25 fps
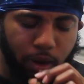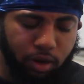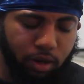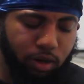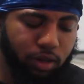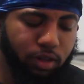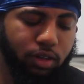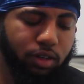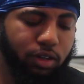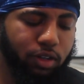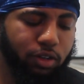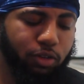
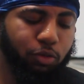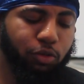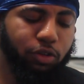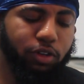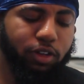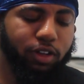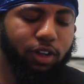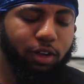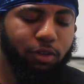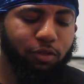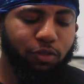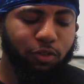these niggas
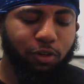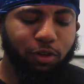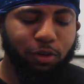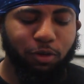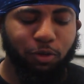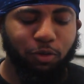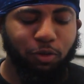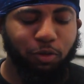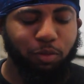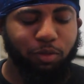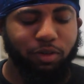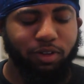really ain't
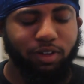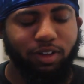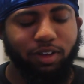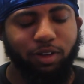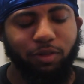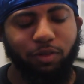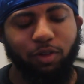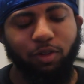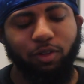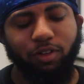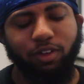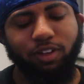fucking with me. I
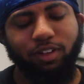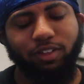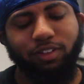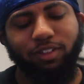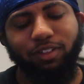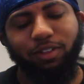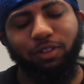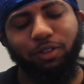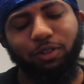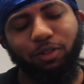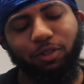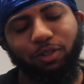ain't gonna lie
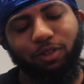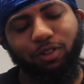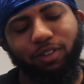to you.